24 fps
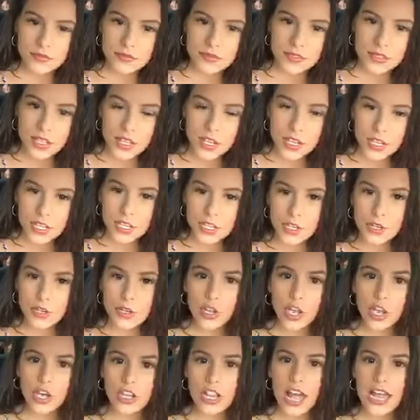You mean go-kart? You
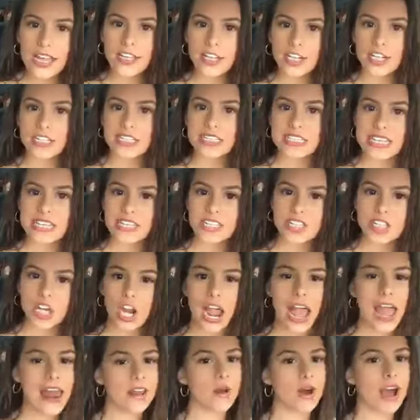look like your sister. I
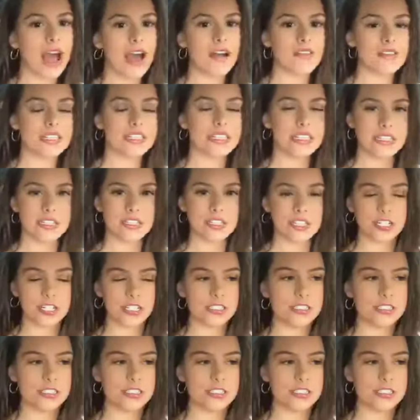don't have a sister.